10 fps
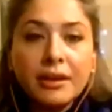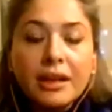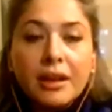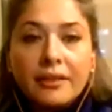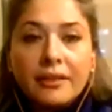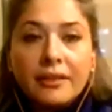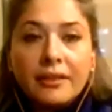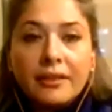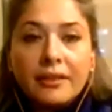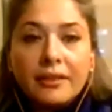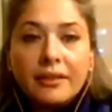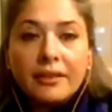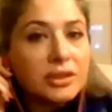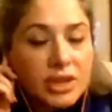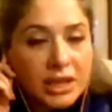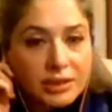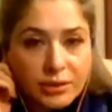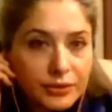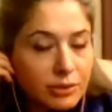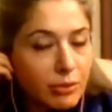There's a question on the Charter of
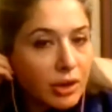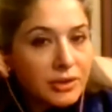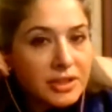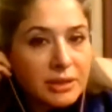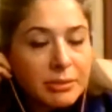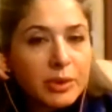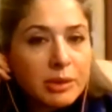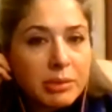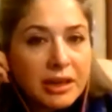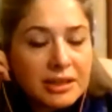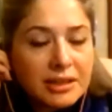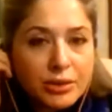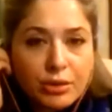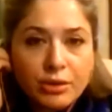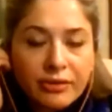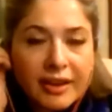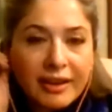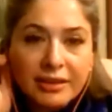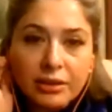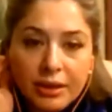Democracy between parties. I don't know if you had a
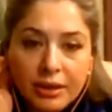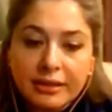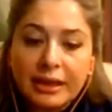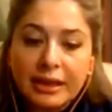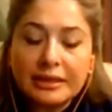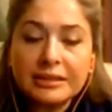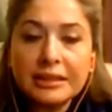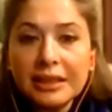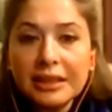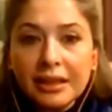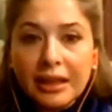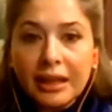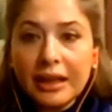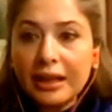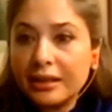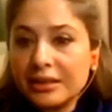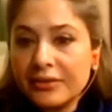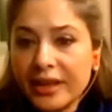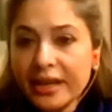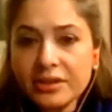look at that. And it's a very
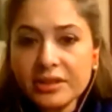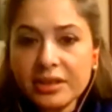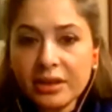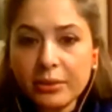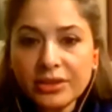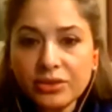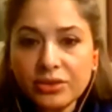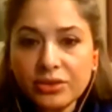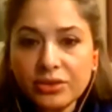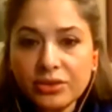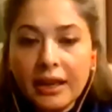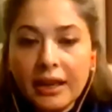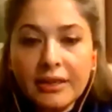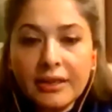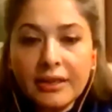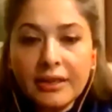interesting question in that